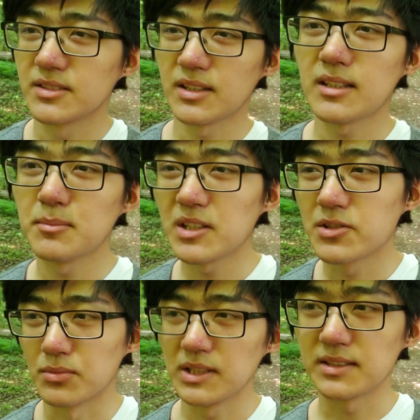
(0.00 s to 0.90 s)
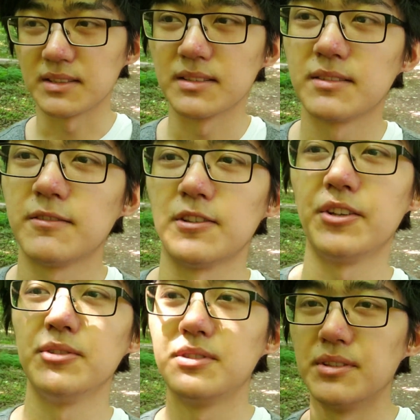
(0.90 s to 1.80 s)
not much reason for
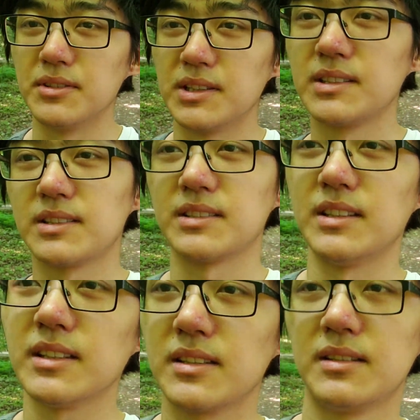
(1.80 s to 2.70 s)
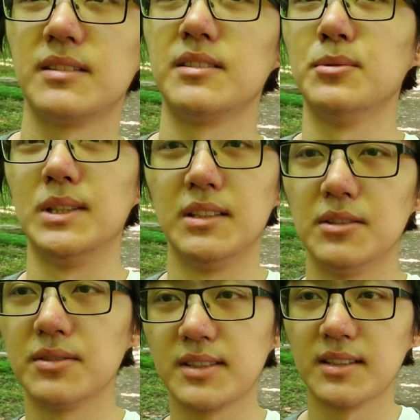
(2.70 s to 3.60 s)
you to stick to
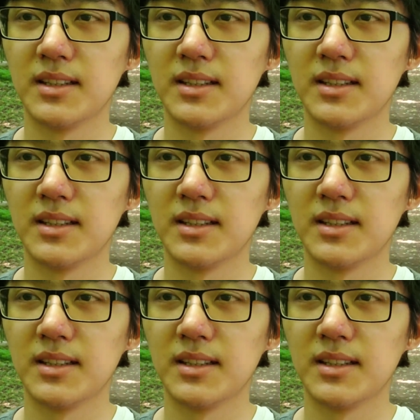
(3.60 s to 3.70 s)
Windows